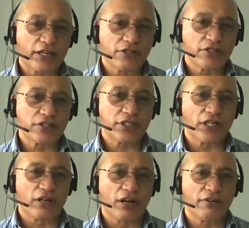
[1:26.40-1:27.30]
into their
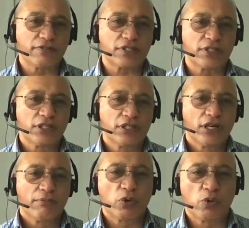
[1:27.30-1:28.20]
lives,
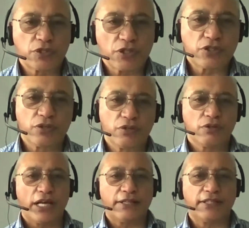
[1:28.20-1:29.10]
but also too,
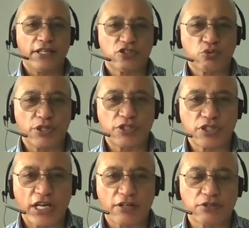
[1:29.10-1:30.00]
that then stretches
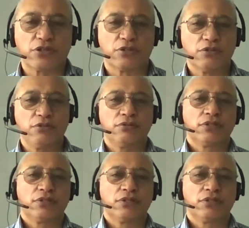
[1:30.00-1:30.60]
out to